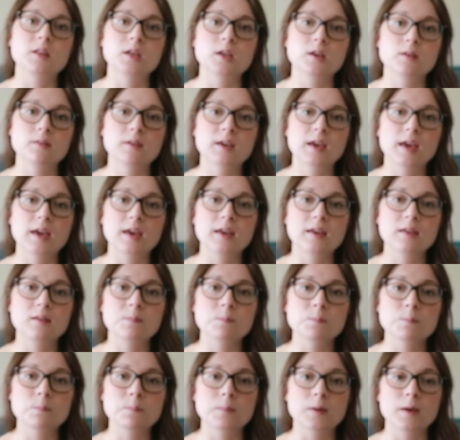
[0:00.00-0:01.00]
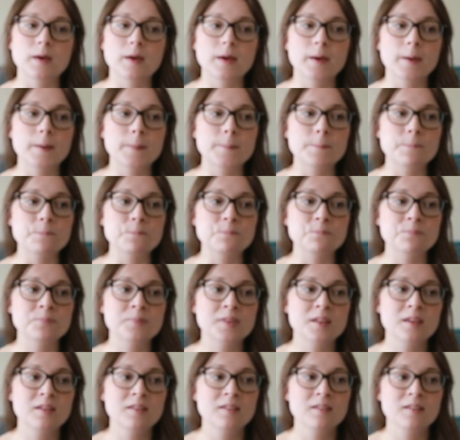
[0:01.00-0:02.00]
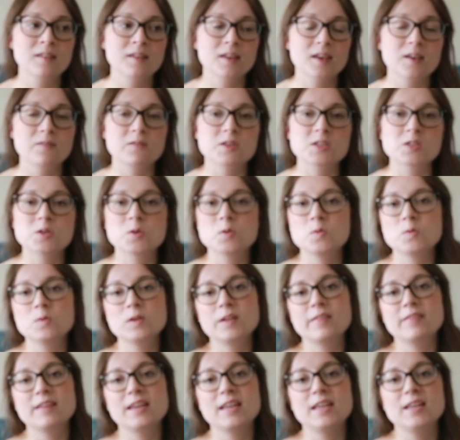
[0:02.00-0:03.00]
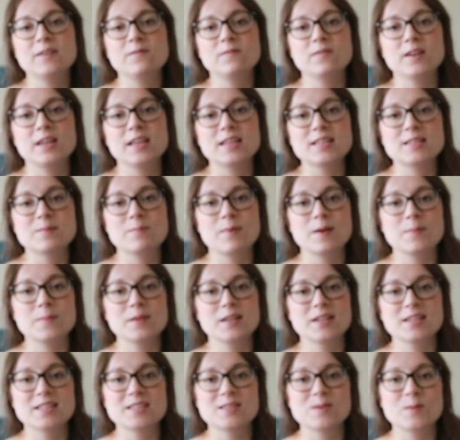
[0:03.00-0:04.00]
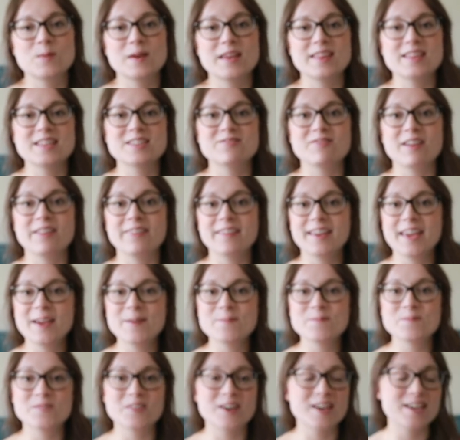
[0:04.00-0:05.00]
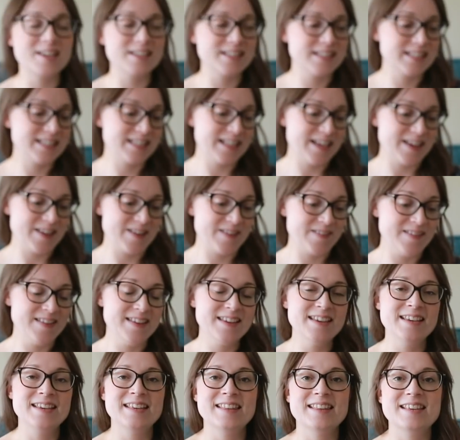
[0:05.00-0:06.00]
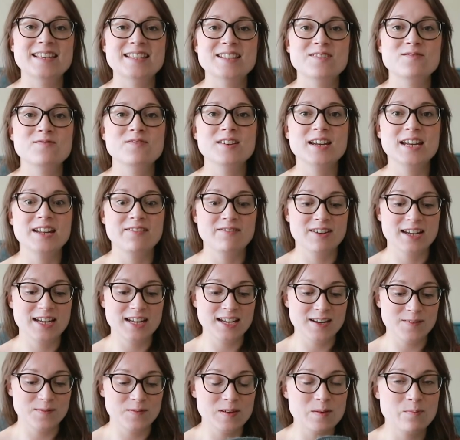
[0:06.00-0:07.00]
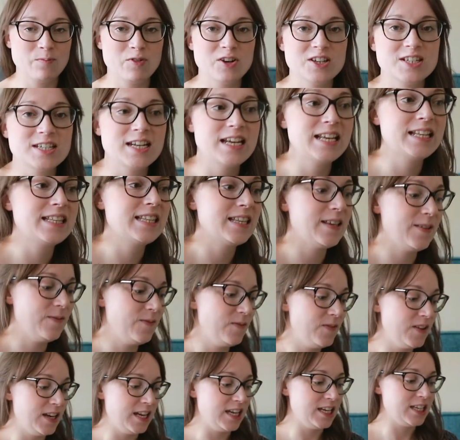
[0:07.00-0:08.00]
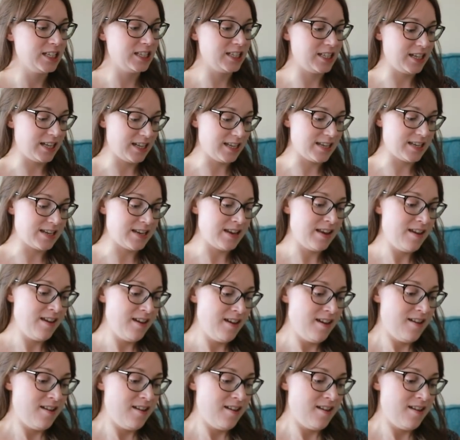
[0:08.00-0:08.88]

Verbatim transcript: in the U K, but um if it's cool in the evenings, it might be nice to wear this around the campfire. So that's a really, really lovely project to finished. And